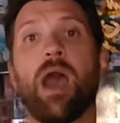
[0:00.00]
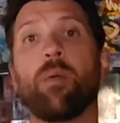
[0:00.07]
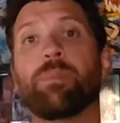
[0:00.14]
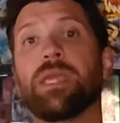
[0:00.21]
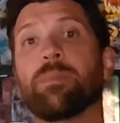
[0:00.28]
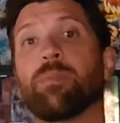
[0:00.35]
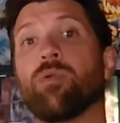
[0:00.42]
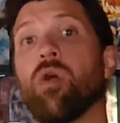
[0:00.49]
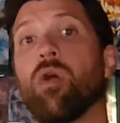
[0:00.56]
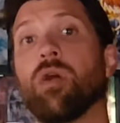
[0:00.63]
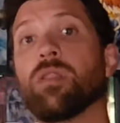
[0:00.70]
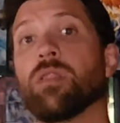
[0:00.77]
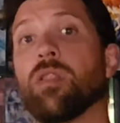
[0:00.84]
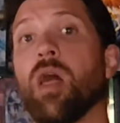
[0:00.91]
how people
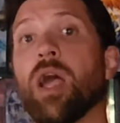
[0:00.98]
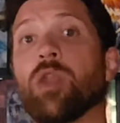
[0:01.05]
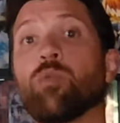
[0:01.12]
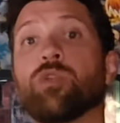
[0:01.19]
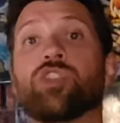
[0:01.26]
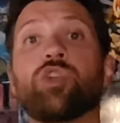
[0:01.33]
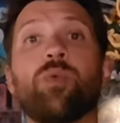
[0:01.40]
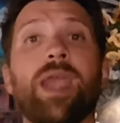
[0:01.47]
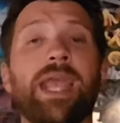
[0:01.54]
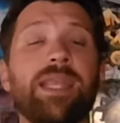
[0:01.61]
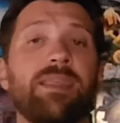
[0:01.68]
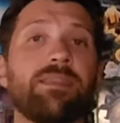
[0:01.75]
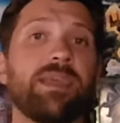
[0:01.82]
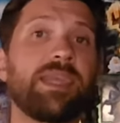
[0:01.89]
online will do
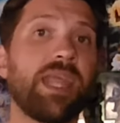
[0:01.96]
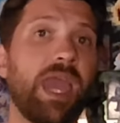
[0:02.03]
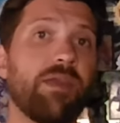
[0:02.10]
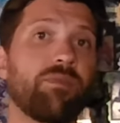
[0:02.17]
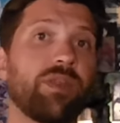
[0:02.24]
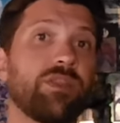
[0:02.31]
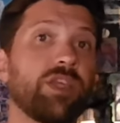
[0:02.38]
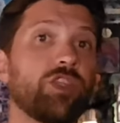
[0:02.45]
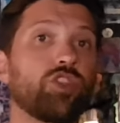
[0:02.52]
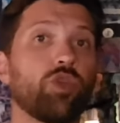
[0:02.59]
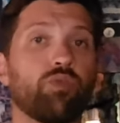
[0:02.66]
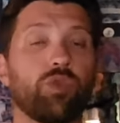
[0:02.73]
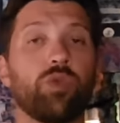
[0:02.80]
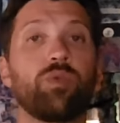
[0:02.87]
anything and everything
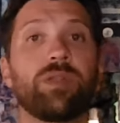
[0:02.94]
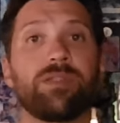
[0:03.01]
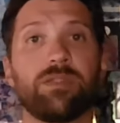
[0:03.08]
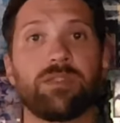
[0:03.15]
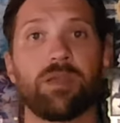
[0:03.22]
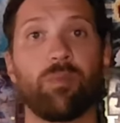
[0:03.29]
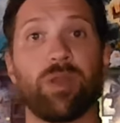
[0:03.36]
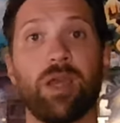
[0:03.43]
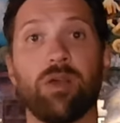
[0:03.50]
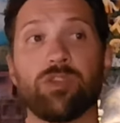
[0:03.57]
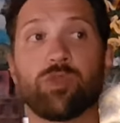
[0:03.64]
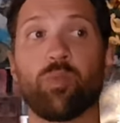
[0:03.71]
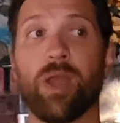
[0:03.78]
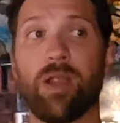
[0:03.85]
to ruin someone
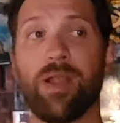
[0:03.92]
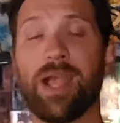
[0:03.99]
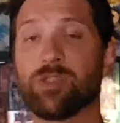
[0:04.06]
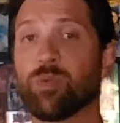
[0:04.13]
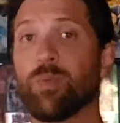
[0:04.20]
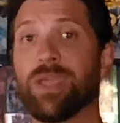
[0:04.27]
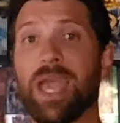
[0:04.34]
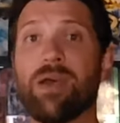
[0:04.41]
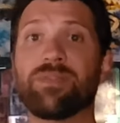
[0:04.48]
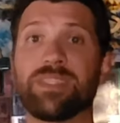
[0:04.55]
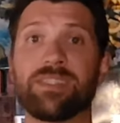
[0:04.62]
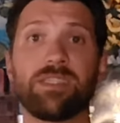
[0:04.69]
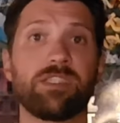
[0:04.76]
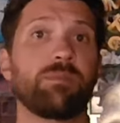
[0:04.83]
else, whereas when we have a
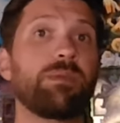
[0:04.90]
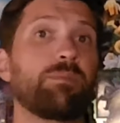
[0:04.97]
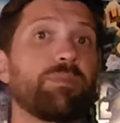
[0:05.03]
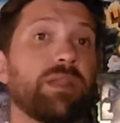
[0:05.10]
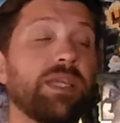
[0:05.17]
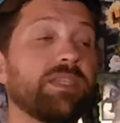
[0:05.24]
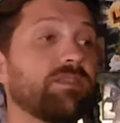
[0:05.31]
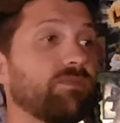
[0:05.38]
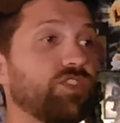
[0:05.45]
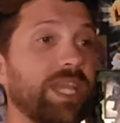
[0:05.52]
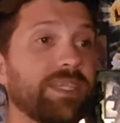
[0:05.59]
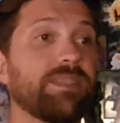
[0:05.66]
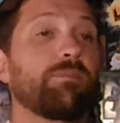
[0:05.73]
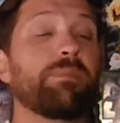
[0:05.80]
system in place of
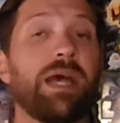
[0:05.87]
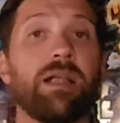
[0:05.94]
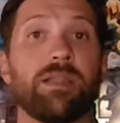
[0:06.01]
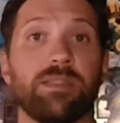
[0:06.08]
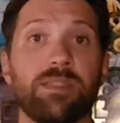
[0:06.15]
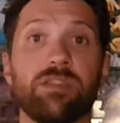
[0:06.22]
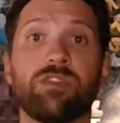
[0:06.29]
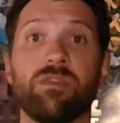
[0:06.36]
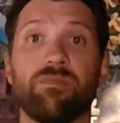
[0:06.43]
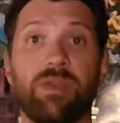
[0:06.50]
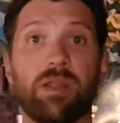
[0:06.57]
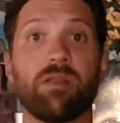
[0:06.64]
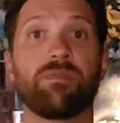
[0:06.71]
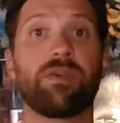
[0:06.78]
checks and balances to
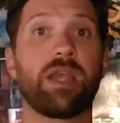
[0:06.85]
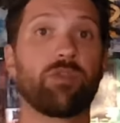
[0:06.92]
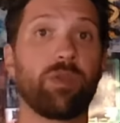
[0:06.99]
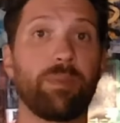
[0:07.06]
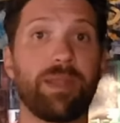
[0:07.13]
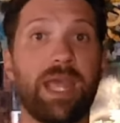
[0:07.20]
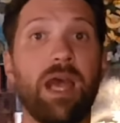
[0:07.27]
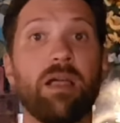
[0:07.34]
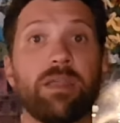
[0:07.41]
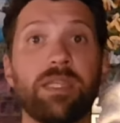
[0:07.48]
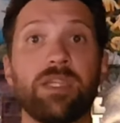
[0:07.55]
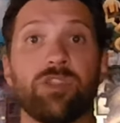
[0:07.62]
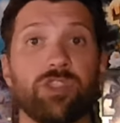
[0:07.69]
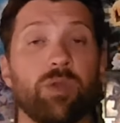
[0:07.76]
verify
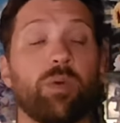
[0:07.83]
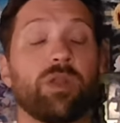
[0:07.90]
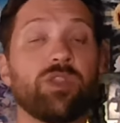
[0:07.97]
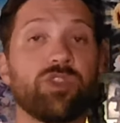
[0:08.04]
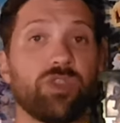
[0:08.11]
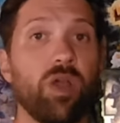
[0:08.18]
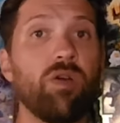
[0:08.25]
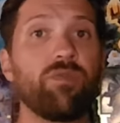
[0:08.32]
criminality and so on and so